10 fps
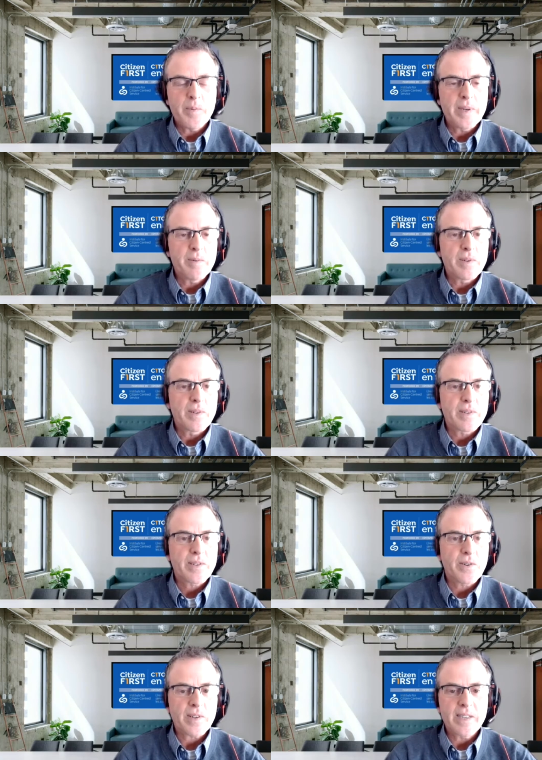We will
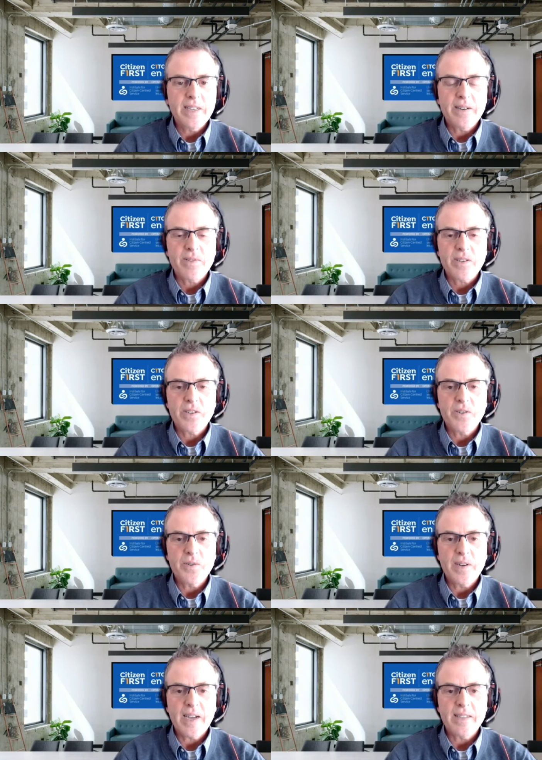certainly endeavor to
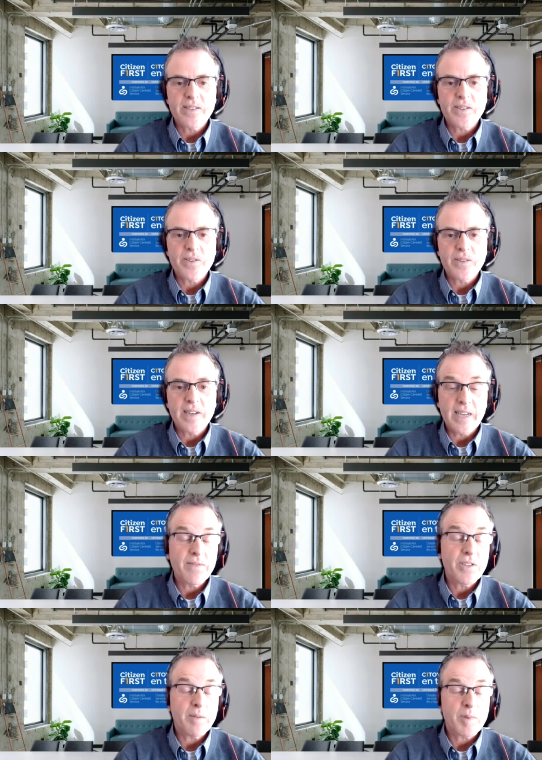
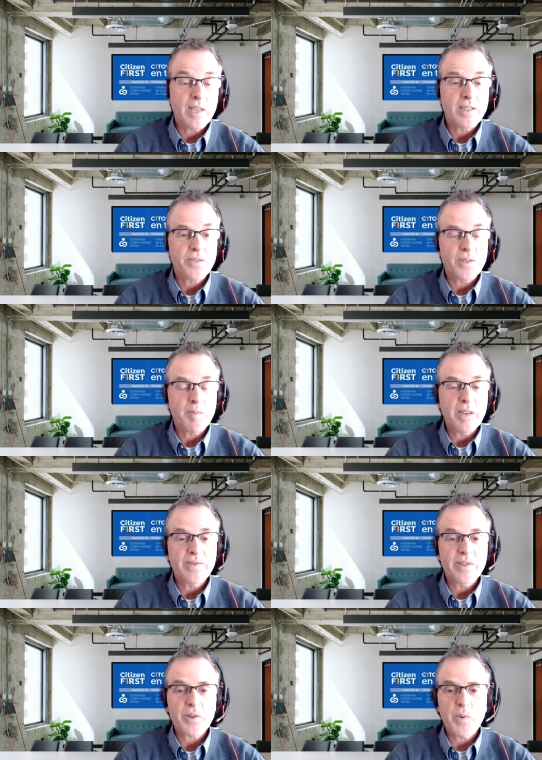have James answer as many
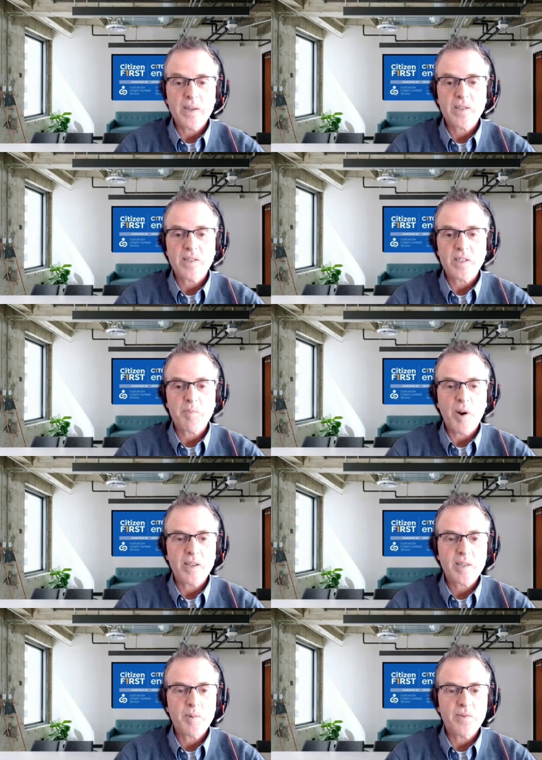of your questions as
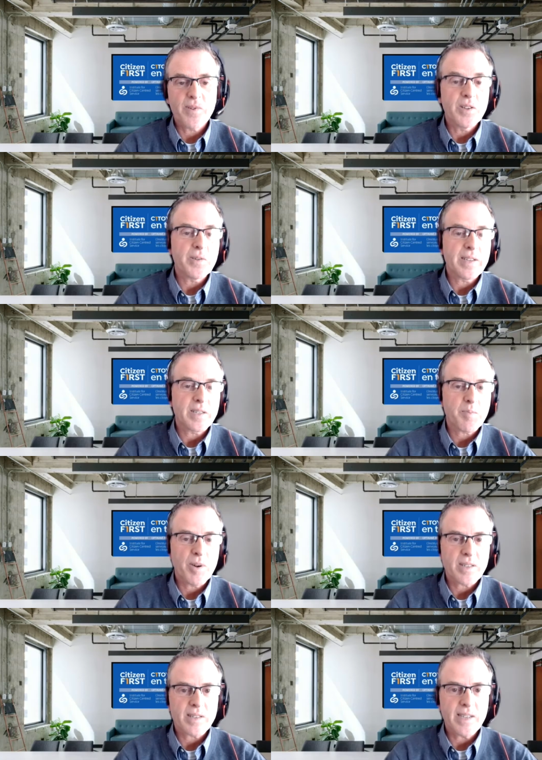possible following his
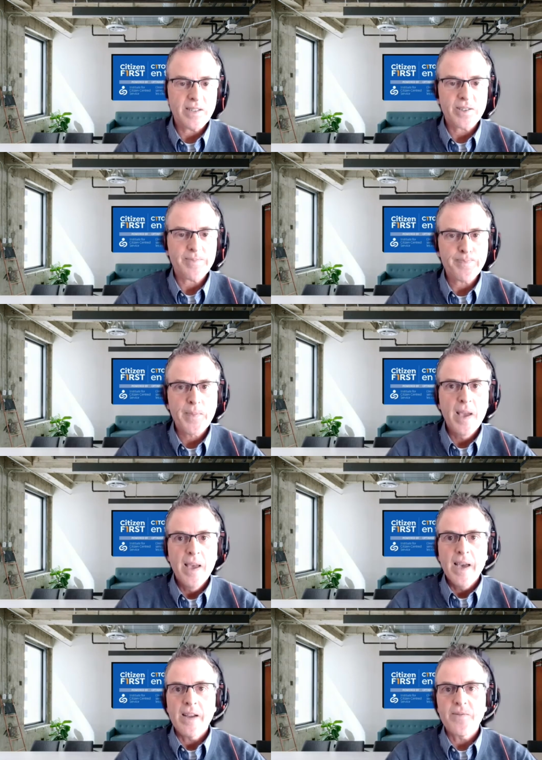presentation.
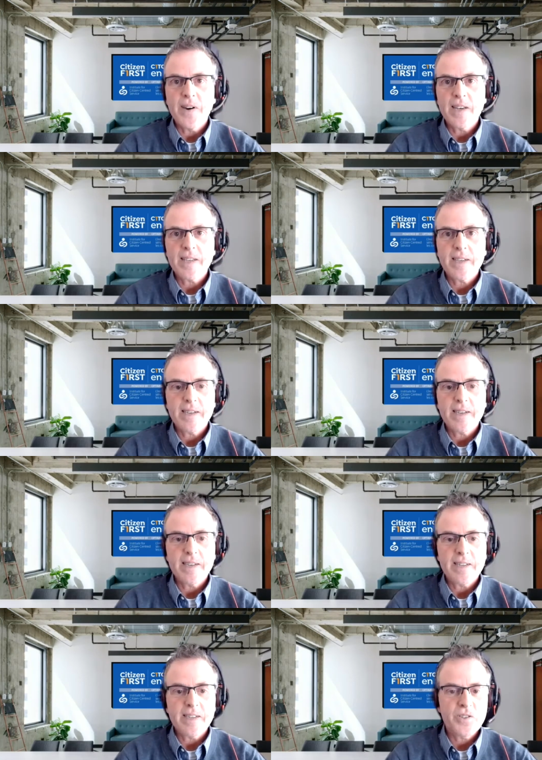And finally, I
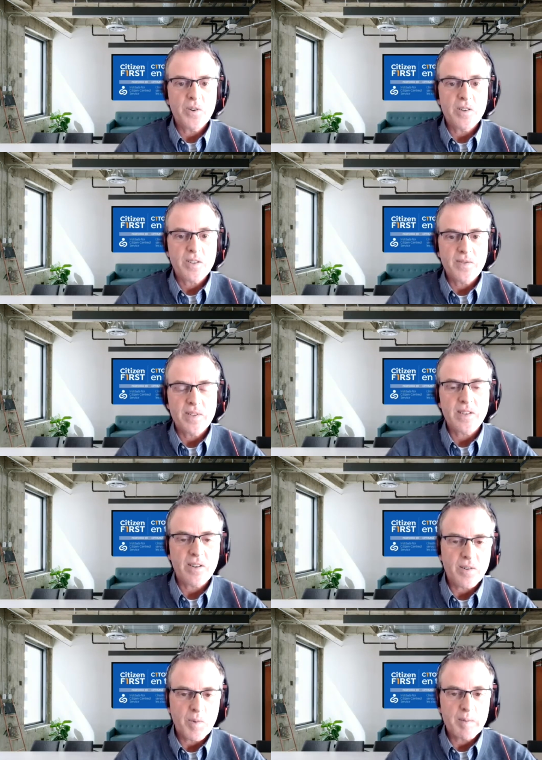encourage you all to visit
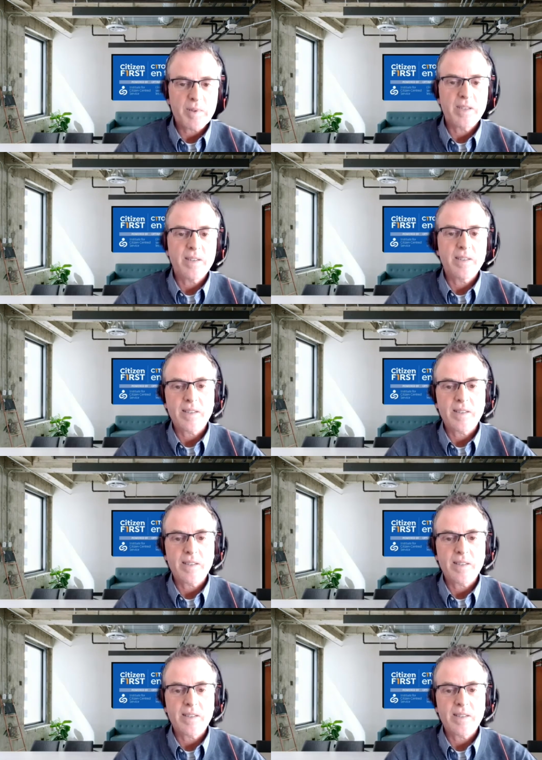our website,